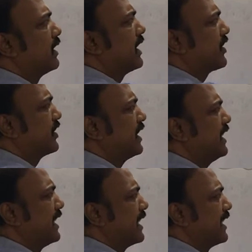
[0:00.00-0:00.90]
this
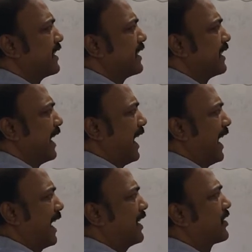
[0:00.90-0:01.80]
T is
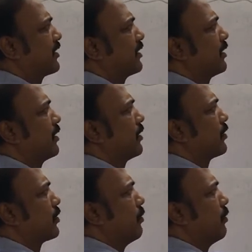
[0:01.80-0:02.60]
X, so